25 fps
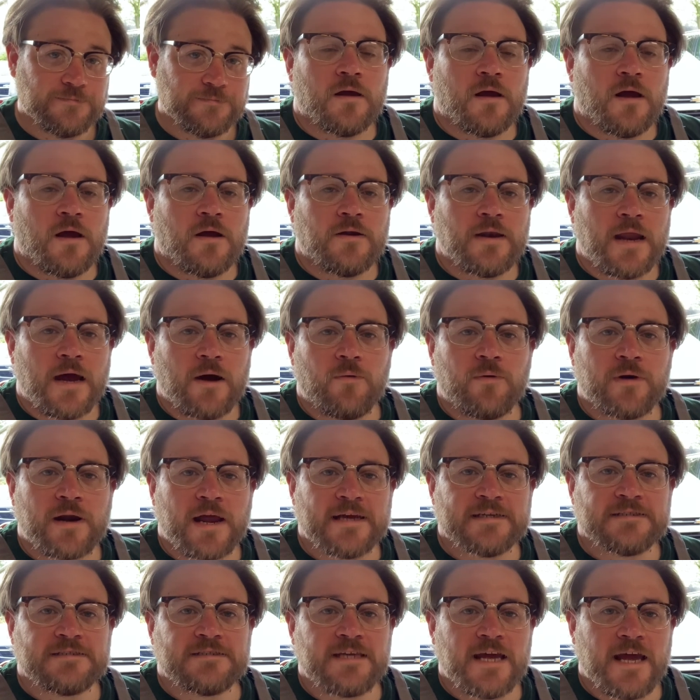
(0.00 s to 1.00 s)
Now when
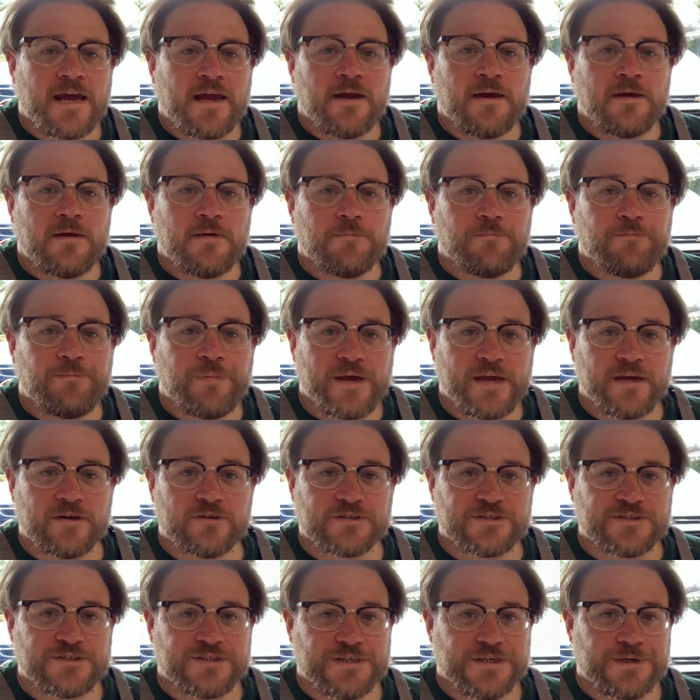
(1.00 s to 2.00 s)
I say
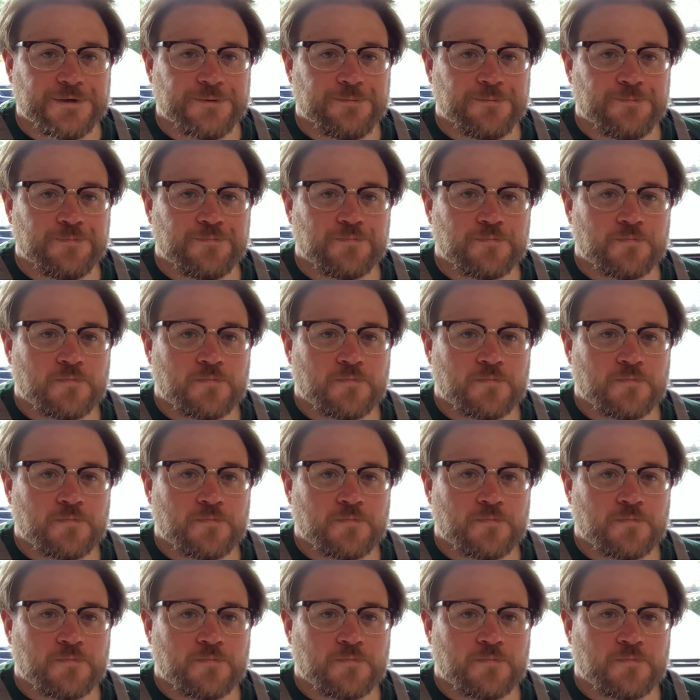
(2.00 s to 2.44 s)
piercing,